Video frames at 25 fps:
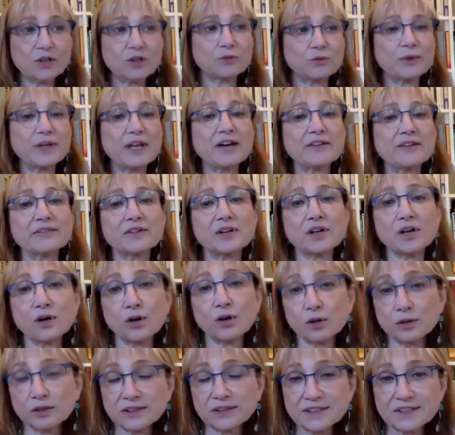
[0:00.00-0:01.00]
we have
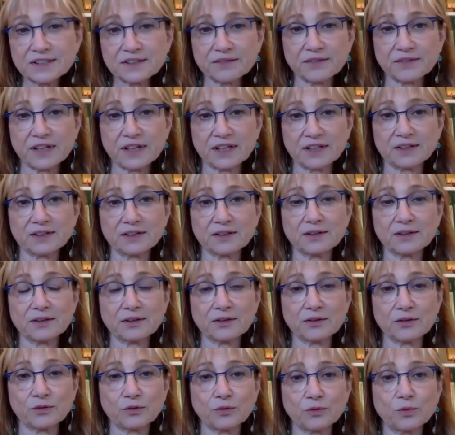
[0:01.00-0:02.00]
cultivated
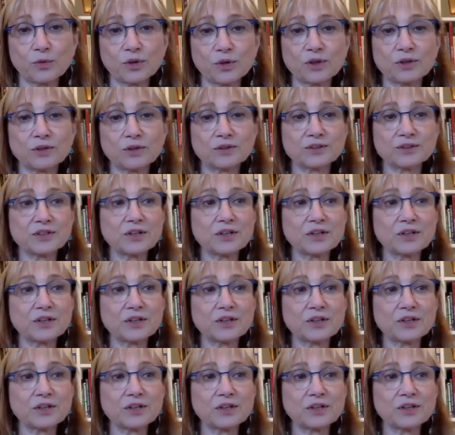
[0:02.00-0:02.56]
the world,